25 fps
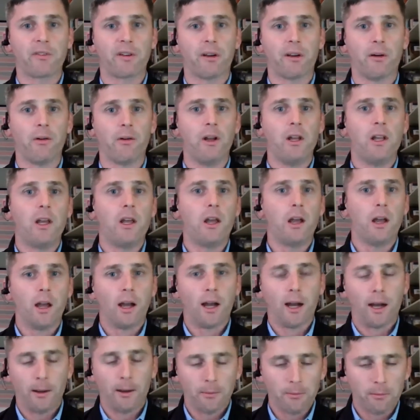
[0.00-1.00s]
So
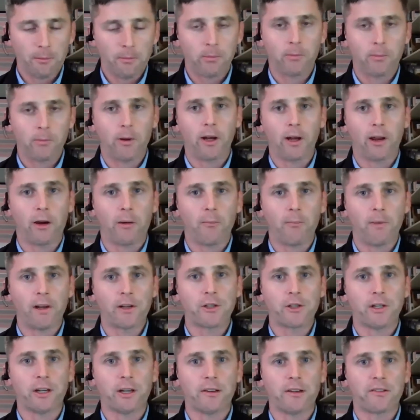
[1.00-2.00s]
uh, really our
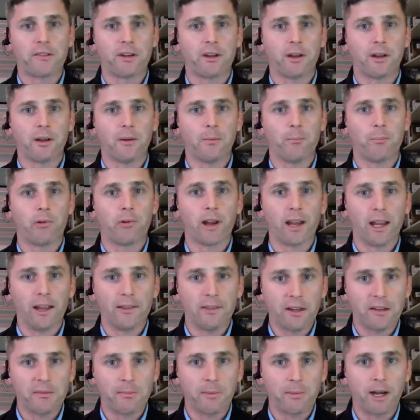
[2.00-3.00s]
mission is to bring
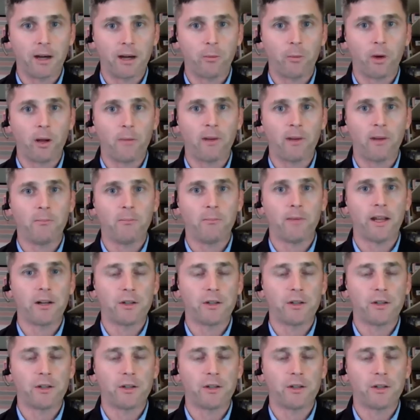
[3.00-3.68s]
in these men and women,